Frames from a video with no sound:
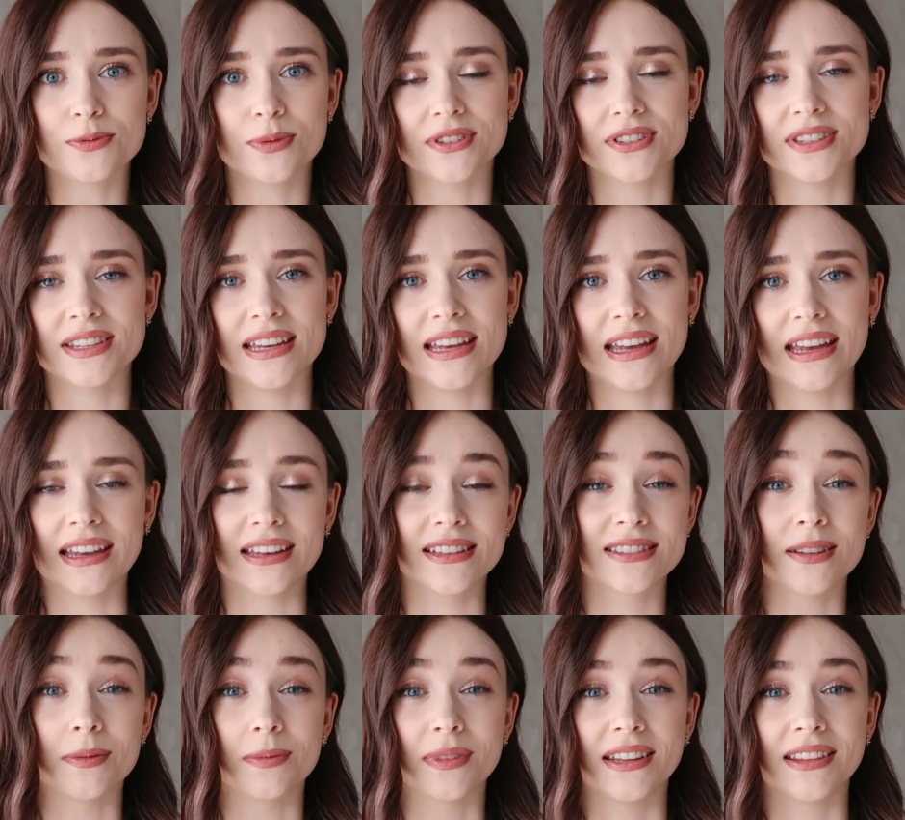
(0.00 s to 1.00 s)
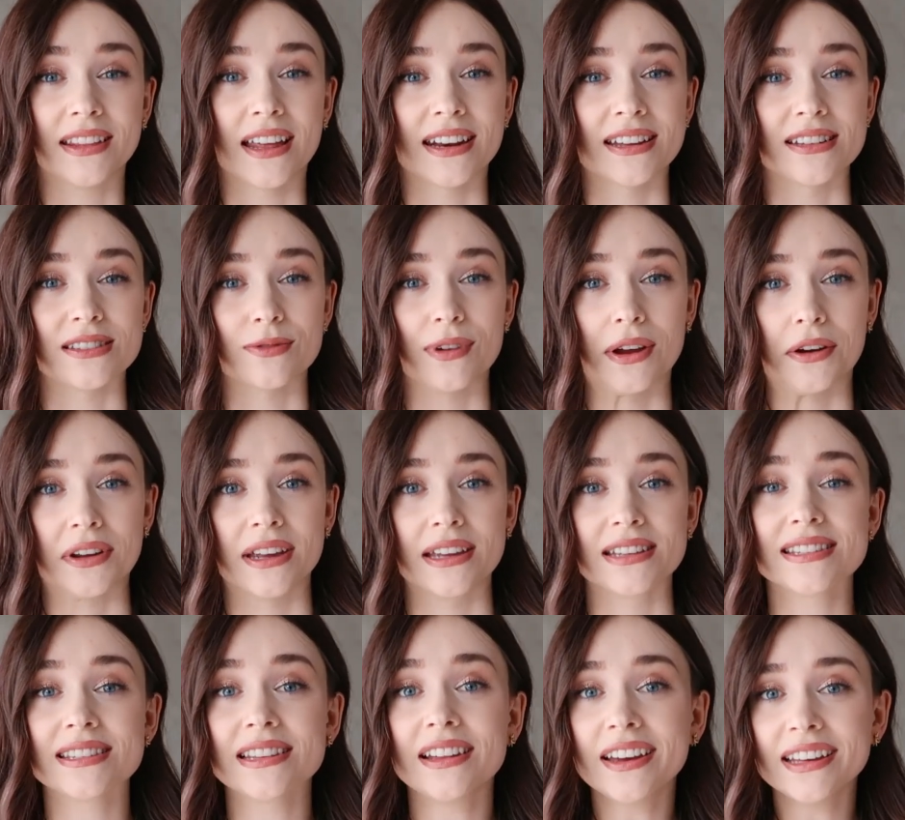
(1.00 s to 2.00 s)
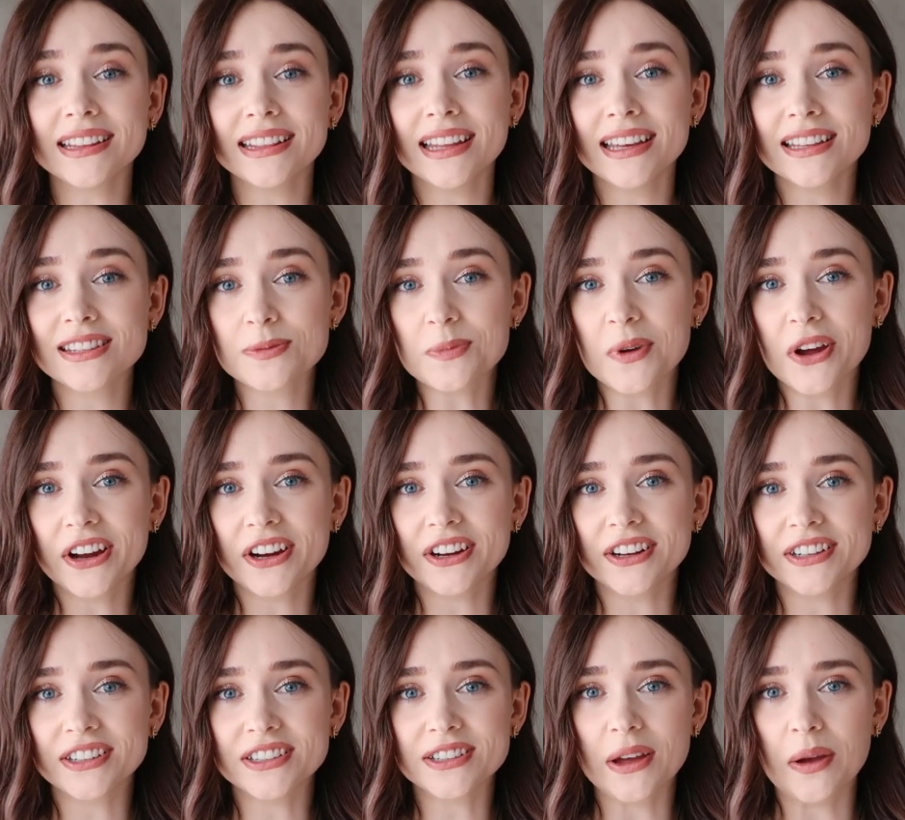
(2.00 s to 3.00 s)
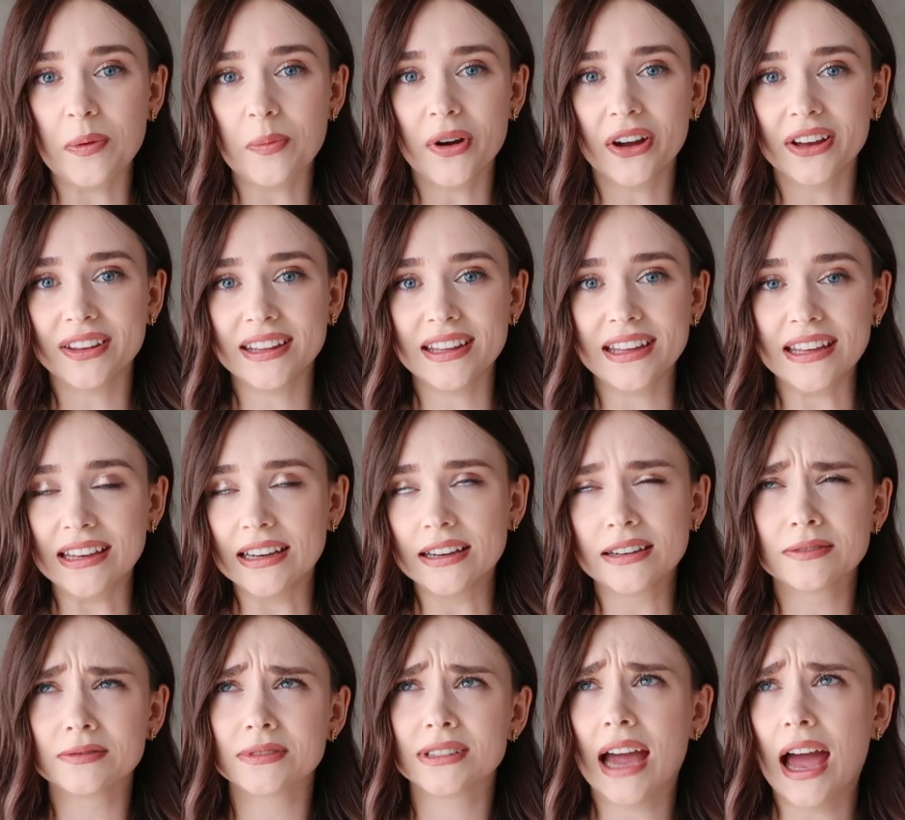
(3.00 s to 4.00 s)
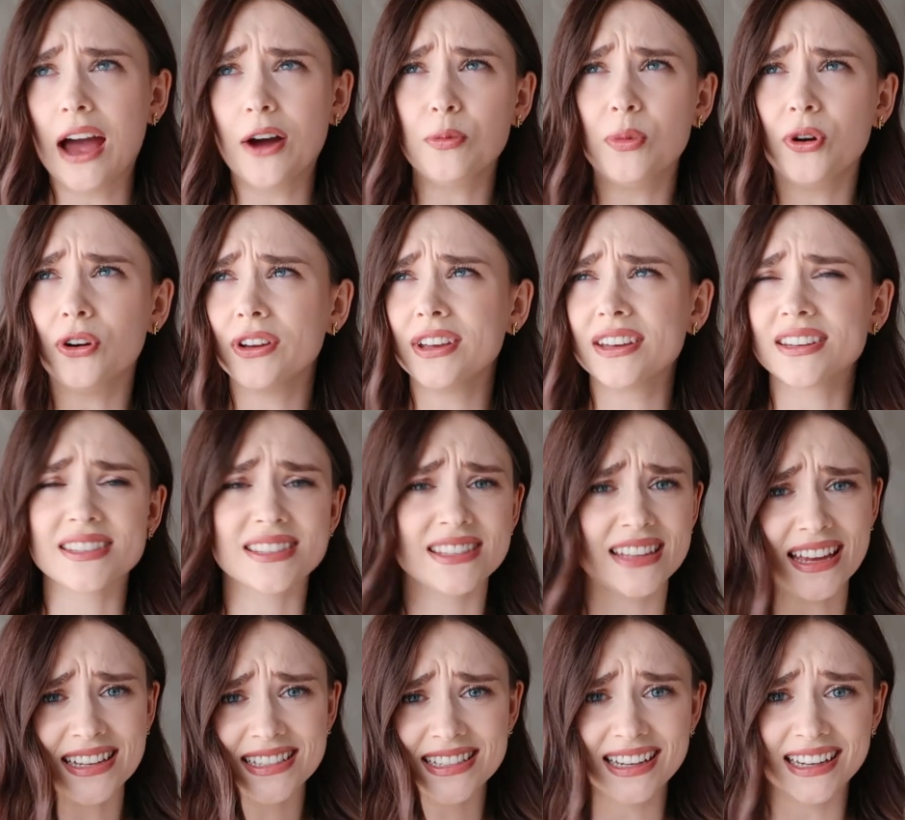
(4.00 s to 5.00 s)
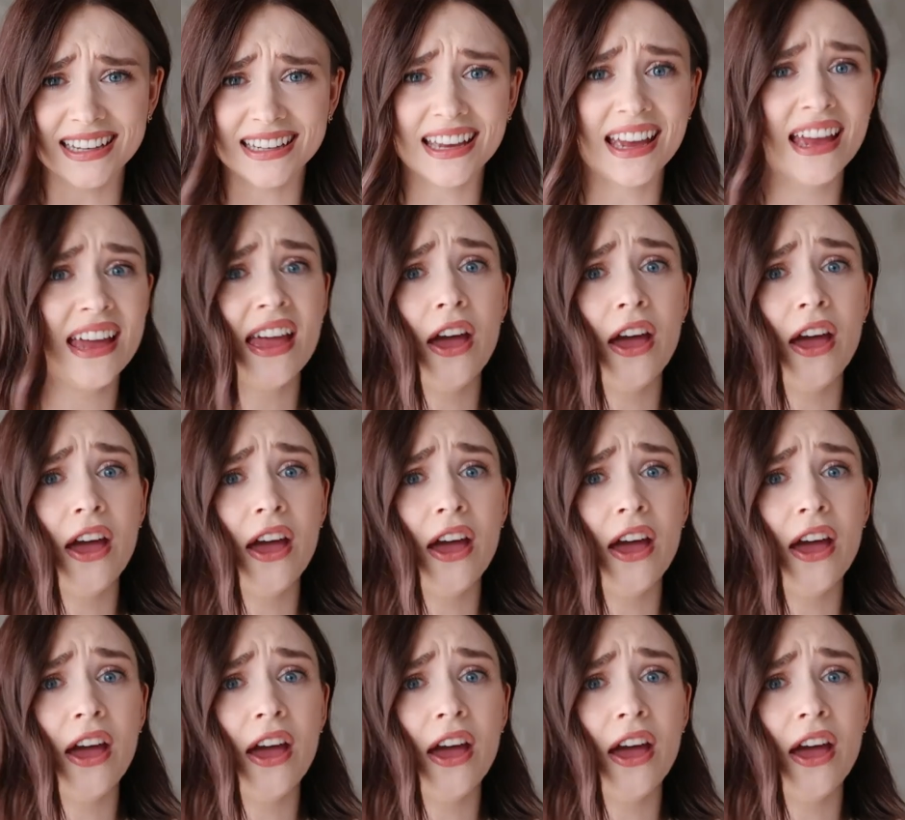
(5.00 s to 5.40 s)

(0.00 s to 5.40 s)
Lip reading: We're seeing something that is very slightly inspired by the cowboy aesthetic,